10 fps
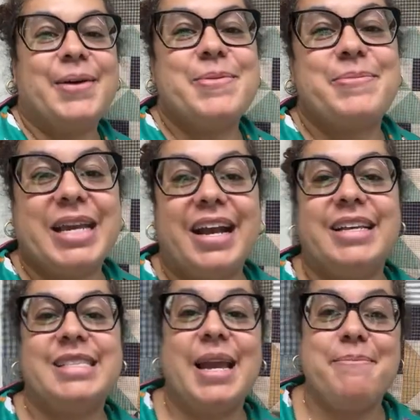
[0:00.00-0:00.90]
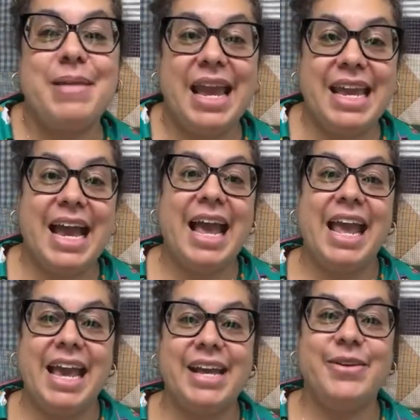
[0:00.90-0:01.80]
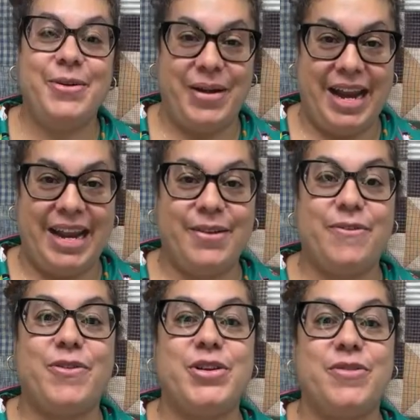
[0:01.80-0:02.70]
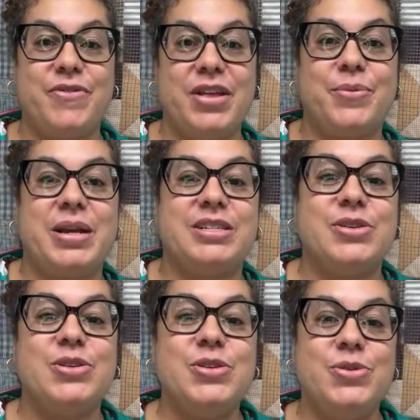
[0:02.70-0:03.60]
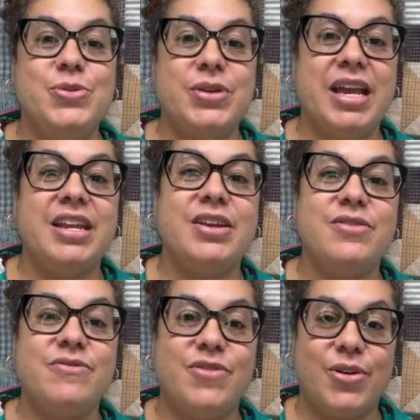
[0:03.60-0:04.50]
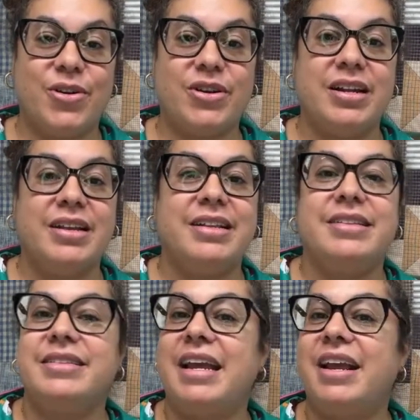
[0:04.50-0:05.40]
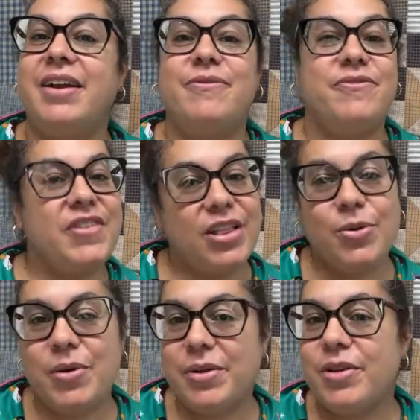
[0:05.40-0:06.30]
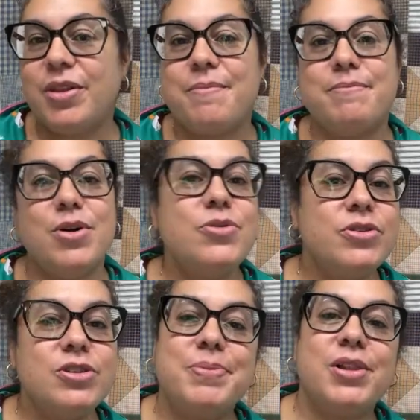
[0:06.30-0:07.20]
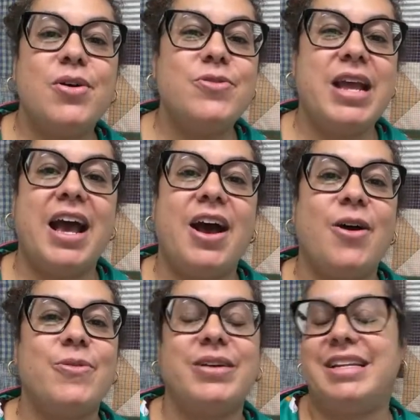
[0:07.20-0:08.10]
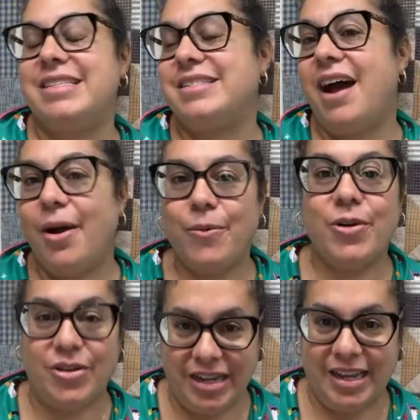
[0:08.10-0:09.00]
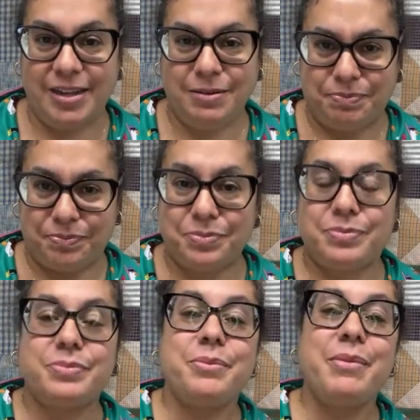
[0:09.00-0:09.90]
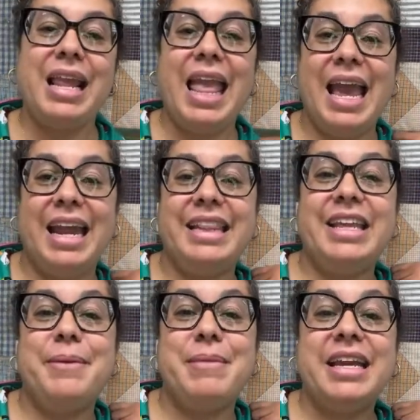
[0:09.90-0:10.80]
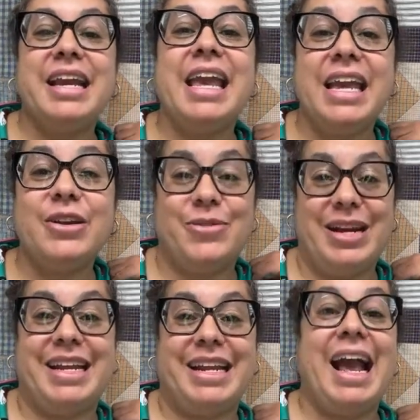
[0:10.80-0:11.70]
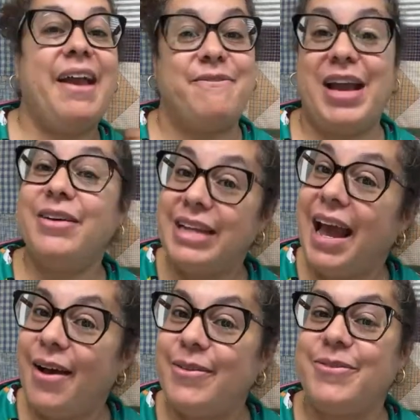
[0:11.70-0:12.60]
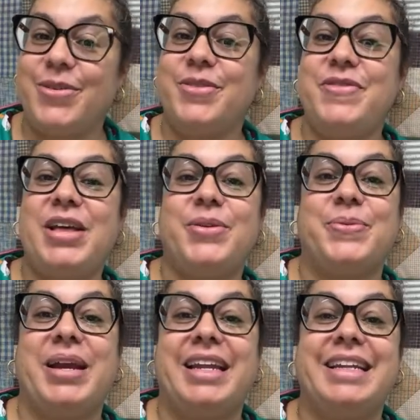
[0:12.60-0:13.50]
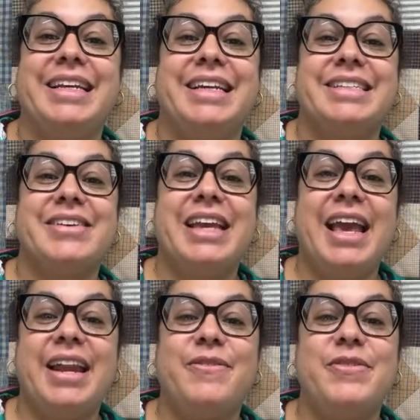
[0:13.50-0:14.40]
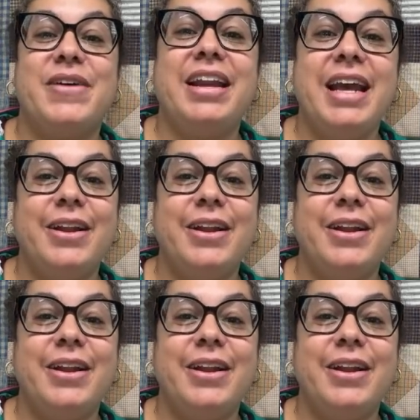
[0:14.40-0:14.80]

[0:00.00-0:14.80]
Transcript: because they make a hand crank for your featherweight. So you can convert like a featherweight where the motor's blown out and is not working, and they make a hand crank. I found out for a featherweight. So again, if you find